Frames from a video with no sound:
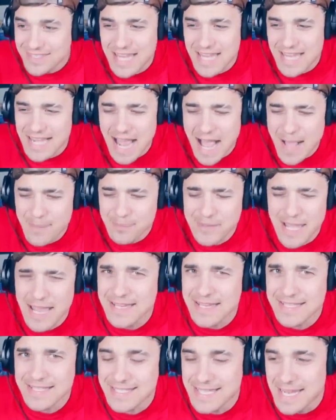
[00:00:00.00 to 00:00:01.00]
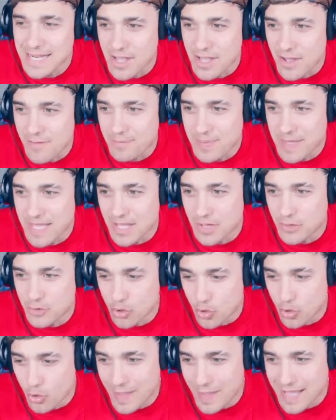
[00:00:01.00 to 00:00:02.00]
This side, I'm kind of sick of being a
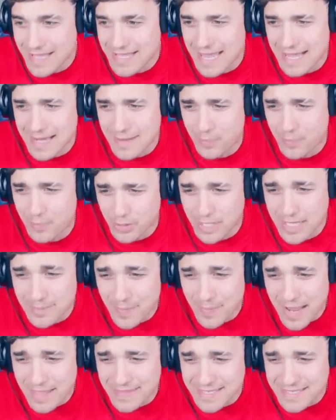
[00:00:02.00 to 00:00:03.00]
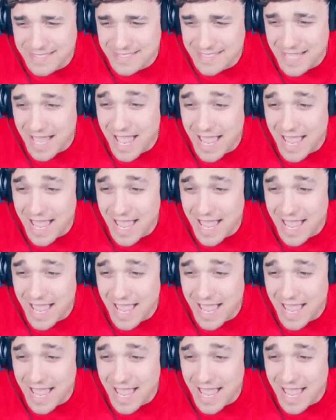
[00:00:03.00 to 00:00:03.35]
noob and getting bullied by these